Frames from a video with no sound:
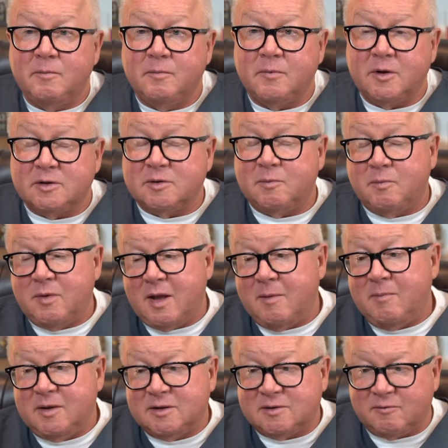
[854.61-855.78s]
those would
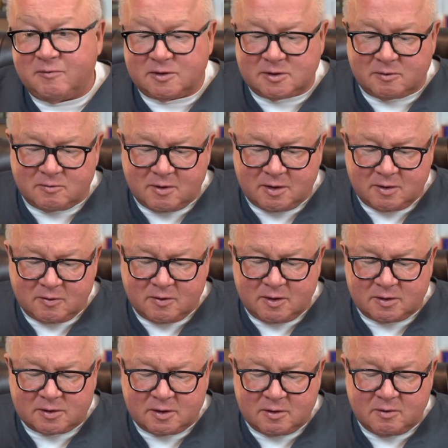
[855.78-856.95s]
be sufficient right there,
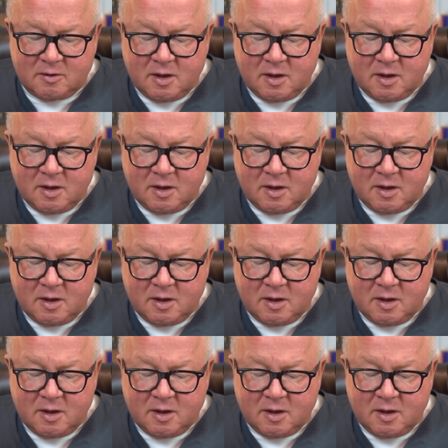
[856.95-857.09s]
those two.